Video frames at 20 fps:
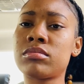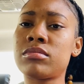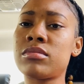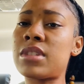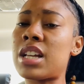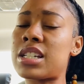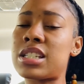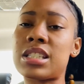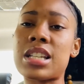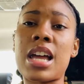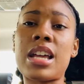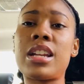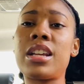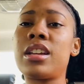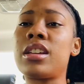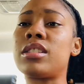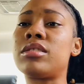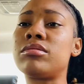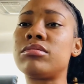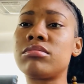That's not
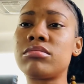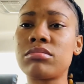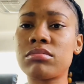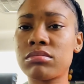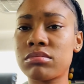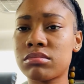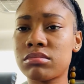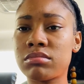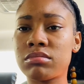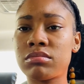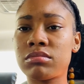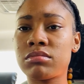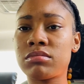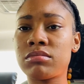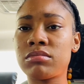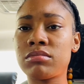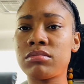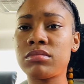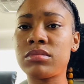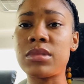it.
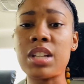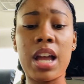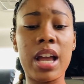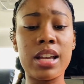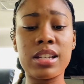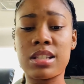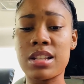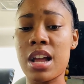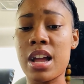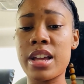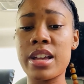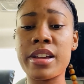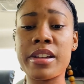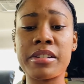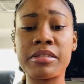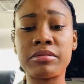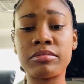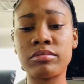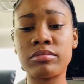That is not it.